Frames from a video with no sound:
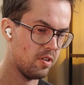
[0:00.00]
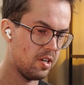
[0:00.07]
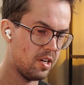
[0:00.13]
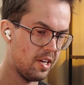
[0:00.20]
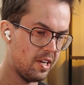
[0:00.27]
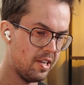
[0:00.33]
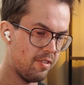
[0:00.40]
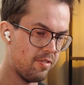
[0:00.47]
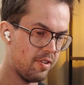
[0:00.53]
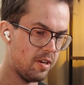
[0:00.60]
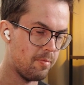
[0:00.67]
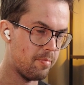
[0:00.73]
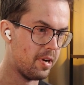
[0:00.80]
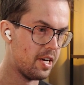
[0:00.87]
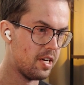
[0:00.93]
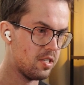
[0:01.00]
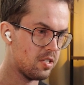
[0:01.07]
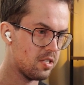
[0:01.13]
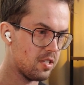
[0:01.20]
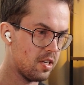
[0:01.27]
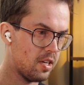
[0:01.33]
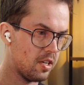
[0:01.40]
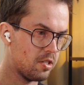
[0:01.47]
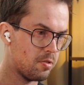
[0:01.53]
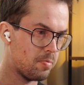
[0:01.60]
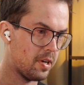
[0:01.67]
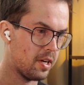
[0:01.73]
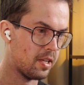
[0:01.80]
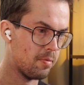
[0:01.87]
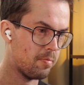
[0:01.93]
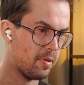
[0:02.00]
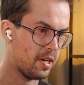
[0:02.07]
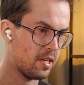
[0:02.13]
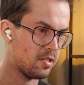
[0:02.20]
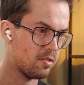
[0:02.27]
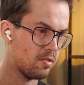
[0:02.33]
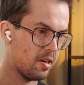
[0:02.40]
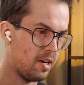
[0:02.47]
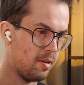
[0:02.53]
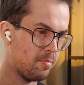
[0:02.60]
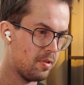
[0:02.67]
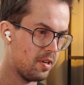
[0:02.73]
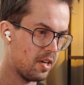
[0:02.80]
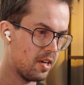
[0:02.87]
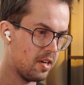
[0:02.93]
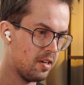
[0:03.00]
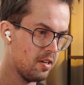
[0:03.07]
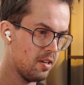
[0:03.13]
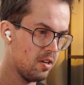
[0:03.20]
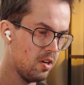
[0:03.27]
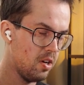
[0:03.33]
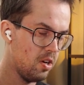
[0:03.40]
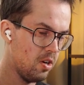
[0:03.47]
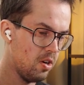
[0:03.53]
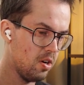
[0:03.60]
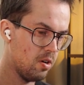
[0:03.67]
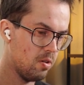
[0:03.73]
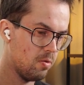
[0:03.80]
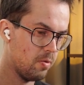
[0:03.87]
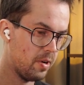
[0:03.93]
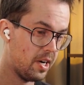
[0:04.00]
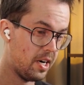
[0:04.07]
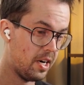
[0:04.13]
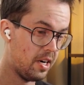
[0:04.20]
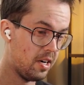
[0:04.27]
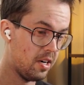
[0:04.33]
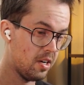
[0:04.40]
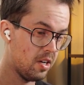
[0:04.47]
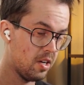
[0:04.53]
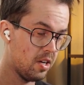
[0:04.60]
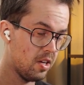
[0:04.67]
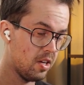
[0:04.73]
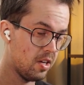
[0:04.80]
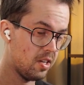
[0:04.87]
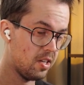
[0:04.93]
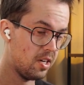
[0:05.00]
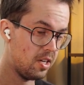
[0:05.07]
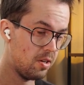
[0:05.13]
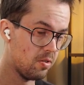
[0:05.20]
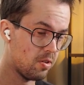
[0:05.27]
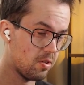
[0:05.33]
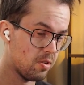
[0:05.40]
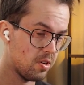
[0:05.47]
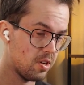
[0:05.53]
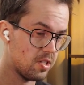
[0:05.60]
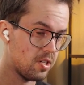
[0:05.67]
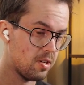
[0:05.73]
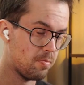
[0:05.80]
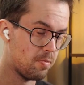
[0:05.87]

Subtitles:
live in the past and expect the past to happen again. Where the new coins in the